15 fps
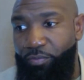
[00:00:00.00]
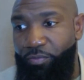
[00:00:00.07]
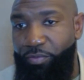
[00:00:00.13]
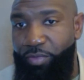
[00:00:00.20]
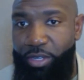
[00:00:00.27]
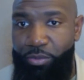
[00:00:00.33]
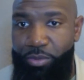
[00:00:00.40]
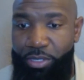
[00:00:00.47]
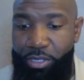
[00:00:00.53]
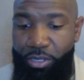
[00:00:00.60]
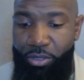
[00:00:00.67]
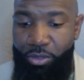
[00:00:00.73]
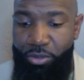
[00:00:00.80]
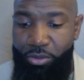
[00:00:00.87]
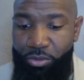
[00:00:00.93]
Then we
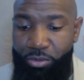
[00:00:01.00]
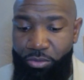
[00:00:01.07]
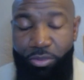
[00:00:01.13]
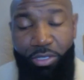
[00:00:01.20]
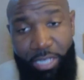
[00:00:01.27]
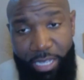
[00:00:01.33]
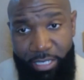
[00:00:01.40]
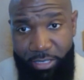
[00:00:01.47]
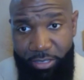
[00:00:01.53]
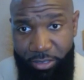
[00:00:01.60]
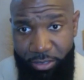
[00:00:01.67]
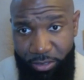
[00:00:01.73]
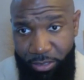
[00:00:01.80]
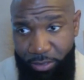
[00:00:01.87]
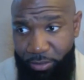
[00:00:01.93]
know
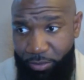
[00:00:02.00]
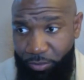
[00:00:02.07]
relationally,